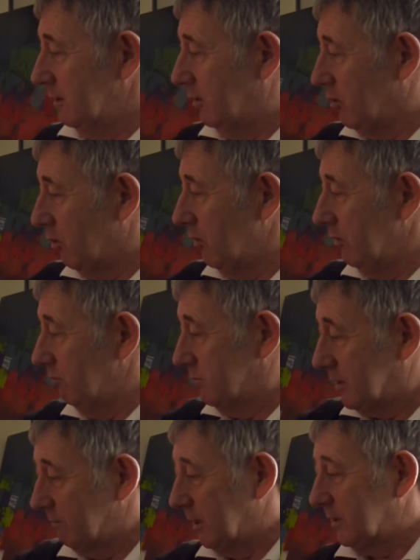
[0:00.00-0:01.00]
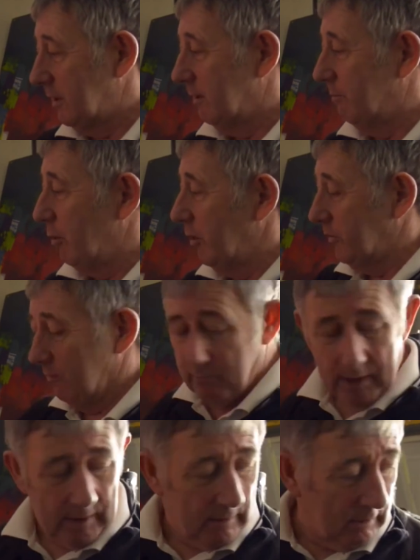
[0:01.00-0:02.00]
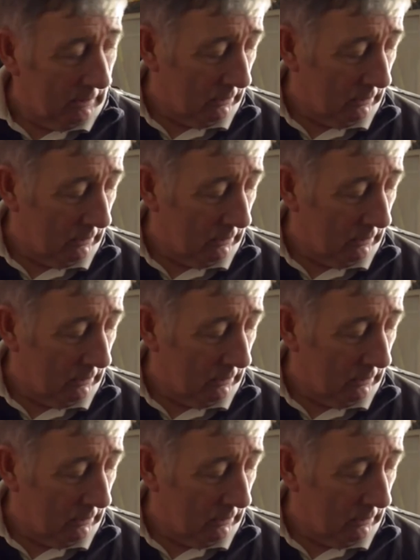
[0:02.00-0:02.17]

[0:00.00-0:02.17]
got similar to the bottom bit,